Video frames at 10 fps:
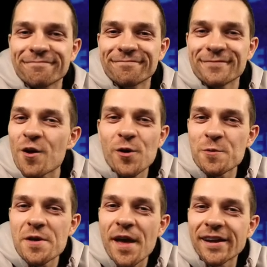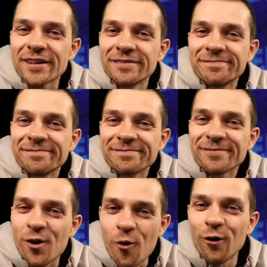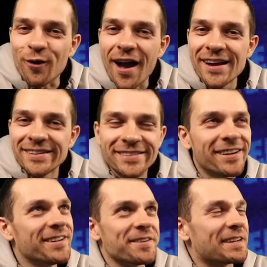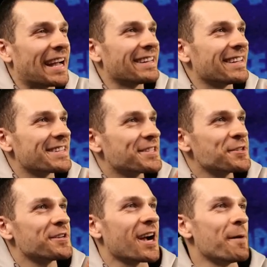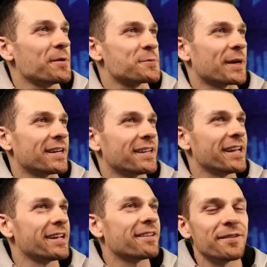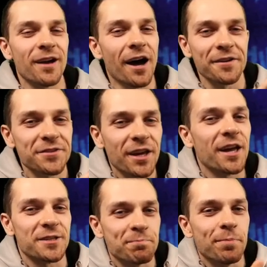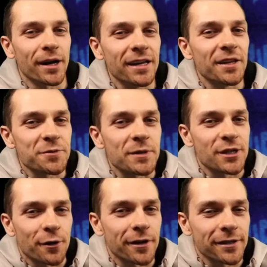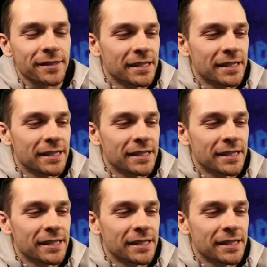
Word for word: What do we think? Cool, right? Oh, man. It's such an accomplishment. Like, honestly, it's bucket list material.